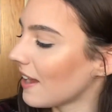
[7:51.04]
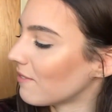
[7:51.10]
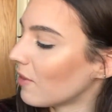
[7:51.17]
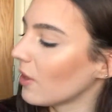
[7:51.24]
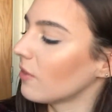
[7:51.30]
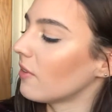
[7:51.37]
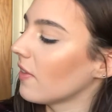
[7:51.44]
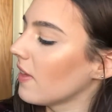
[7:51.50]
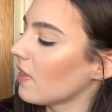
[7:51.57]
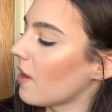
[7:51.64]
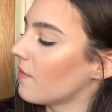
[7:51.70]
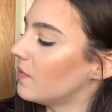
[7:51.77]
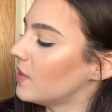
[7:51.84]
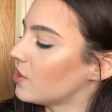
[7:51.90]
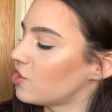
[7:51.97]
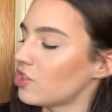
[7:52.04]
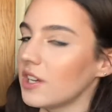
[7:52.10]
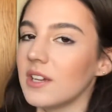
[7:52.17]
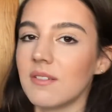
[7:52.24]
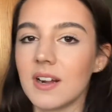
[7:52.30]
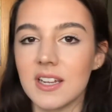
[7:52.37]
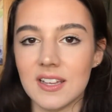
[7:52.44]
I really love this
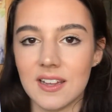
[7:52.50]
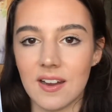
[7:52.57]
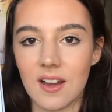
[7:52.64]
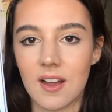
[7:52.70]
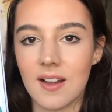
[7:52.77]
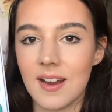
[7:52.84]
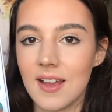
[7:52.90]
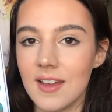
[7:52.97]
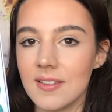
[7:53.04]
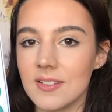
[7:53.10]
shade right here,